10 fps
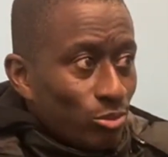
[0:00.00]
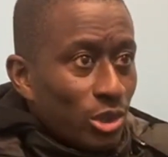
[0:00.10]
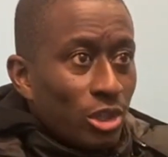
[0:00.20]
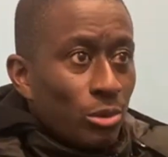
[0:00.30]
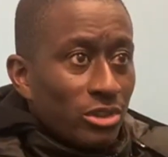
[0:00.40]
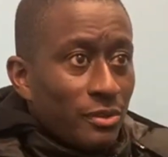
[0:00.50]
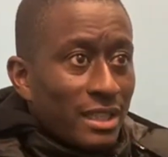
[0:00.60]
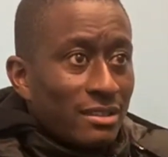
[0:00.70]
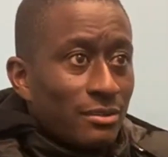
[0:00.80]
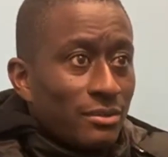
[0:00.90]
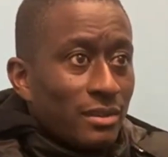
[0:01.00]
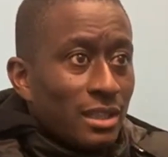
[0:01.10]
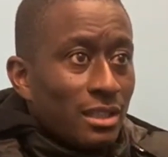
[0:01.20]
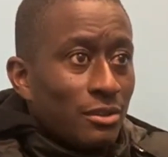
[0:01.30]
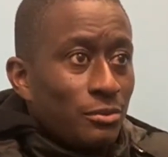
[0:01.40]
We do what's effective.
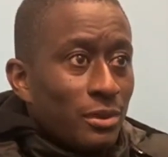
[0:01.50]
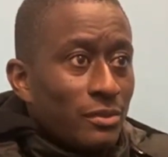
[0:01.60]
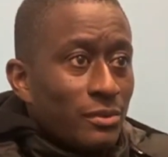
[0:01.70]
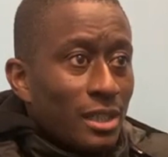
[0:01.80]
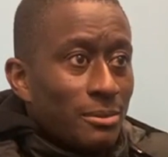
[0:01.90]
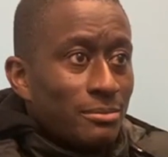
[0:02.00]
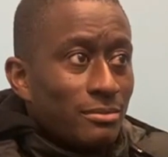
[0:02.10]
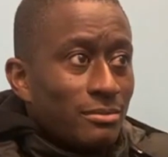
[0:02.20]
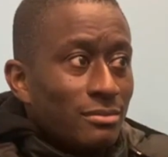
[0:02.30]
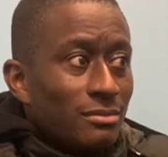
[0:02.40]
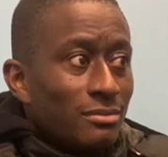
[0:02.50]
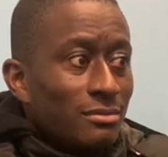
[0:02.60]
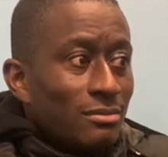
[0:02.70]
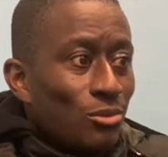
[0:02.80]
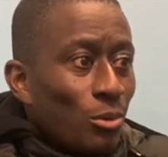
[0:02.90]
If
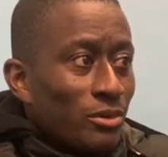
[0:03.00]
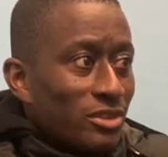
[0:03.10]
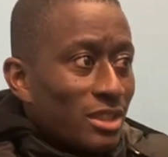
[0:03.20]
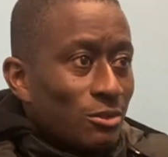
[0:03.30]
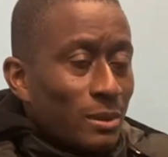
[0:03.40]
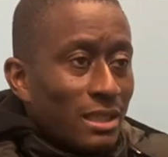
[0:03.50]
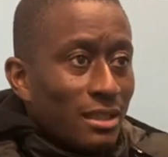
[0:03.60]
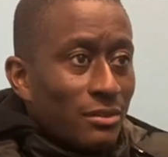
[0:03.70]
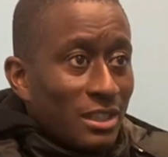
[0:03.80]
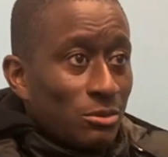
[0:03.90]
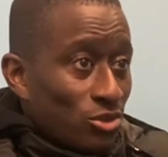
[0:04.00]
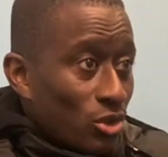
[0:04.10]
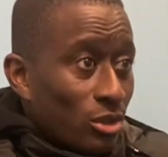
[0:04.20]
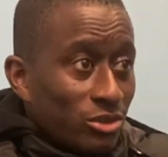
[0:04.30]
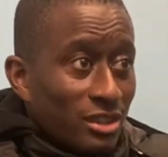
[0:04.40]
what we've seen has been that if teams
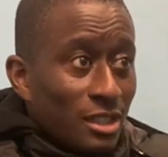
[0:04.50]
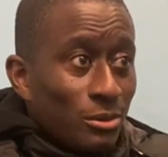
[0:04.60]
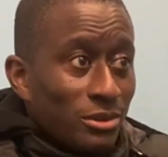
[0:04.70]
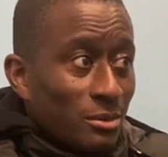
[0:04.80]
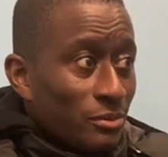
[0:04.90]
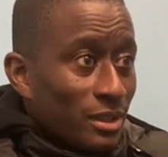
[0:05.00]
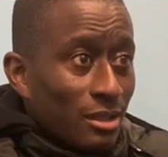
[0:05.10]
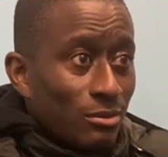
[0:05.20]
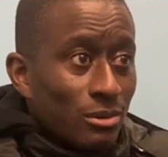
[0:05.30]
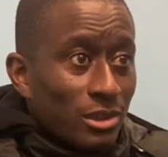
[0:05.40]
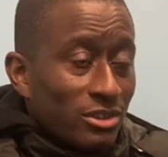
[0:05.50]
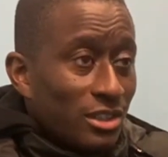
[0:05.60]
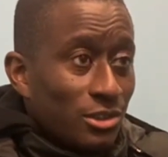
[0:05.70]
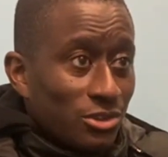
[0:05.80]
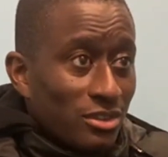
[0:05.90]
struggle to deal with something, then we'll
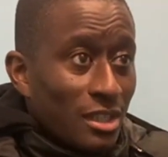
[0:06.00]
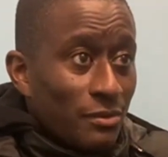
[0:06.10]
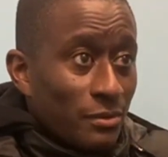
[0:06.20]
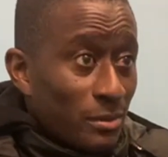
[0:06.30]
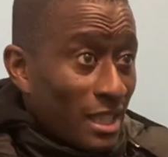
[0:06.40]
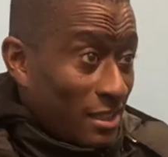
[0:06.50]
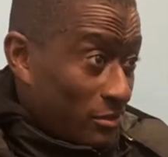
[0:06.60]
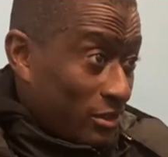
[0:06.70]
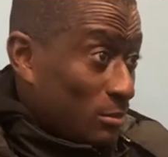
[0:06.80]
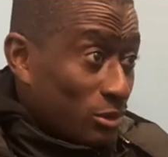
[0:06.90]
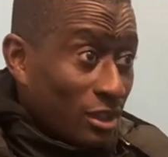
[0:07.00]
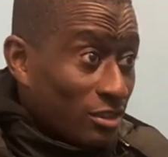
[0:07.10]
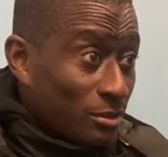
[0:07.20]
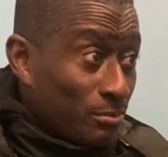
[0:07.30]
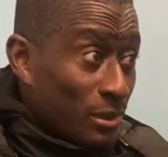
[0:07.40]
continue to serve them that. If teams start
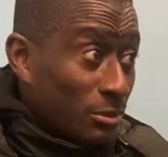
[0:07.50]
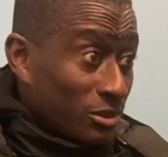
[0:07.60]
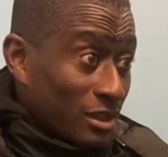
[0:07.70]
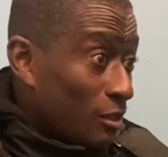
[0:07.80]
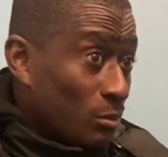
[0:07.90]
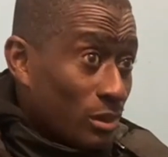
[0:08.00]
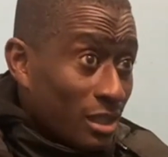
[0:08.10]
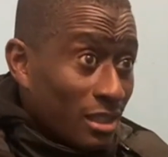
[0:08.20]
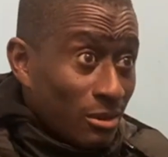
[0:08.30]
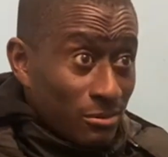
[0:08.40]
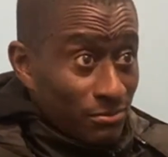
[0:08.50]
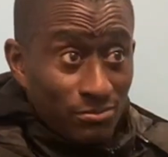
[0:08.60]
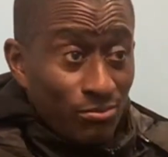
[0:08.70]
to be able to cope with it, then